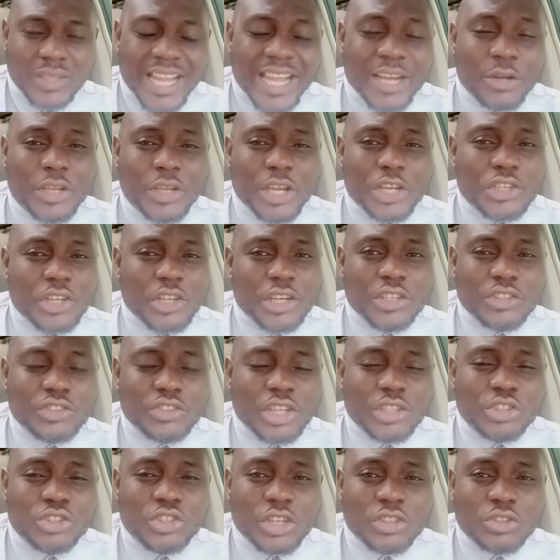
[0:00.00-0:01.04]
Education is
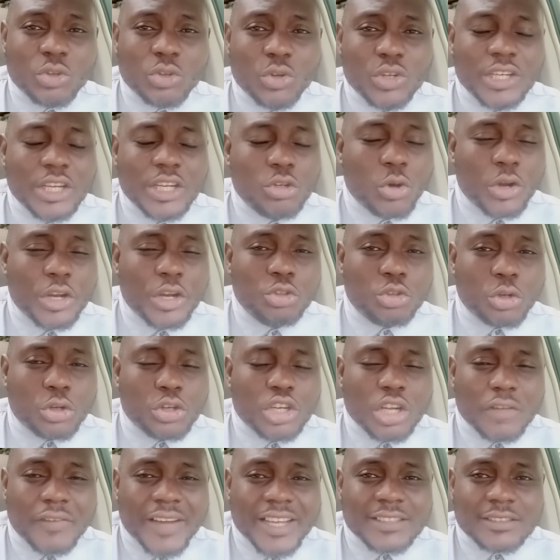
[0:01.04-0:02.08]
not just only going to
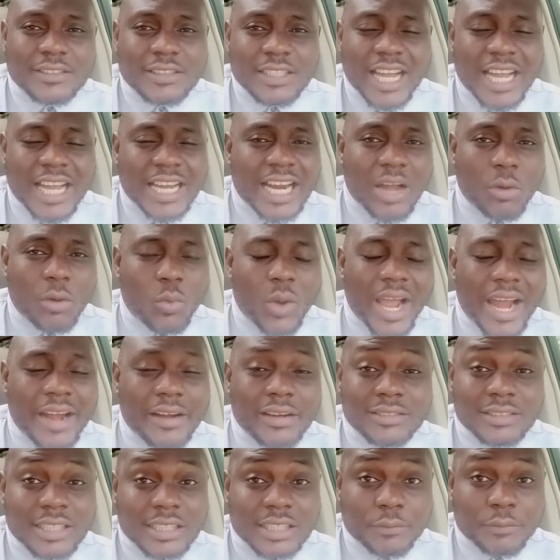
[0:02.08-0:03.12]
university and
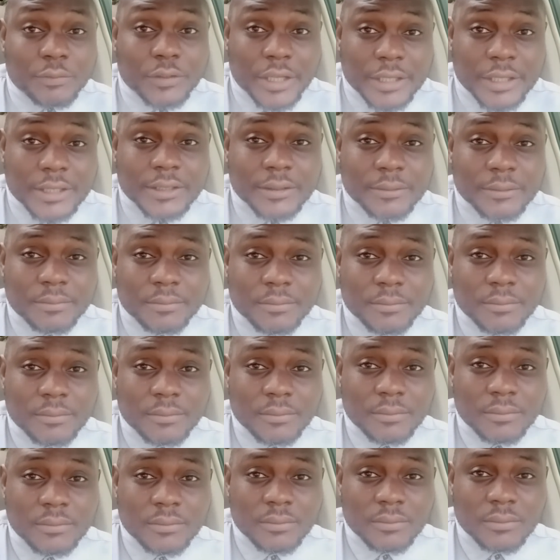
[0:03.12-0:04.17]
acquiring certificate.
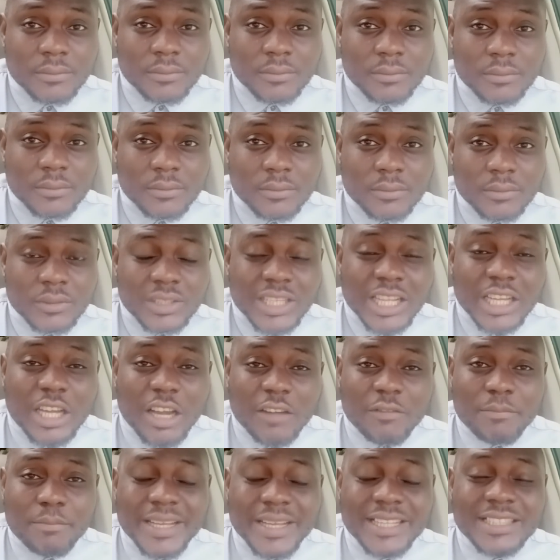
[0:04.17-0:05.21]
The
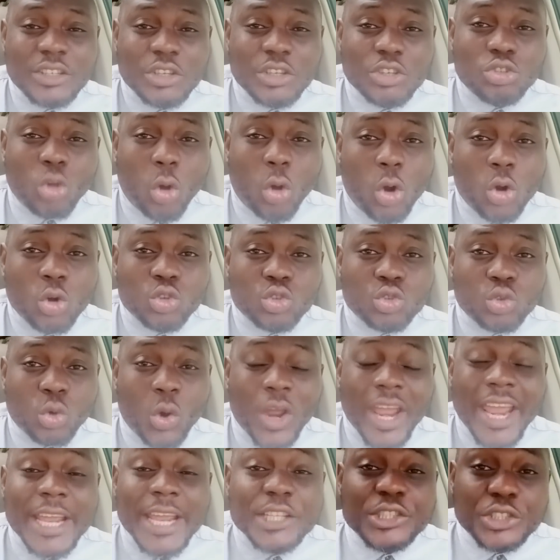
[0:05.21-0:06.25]
government is
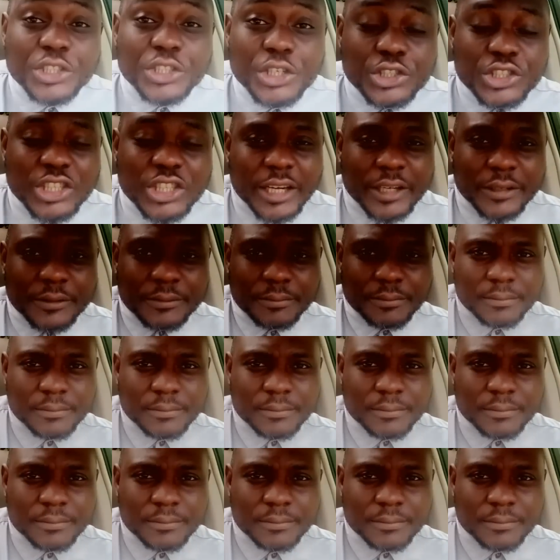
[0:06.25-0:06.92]
also a teacher.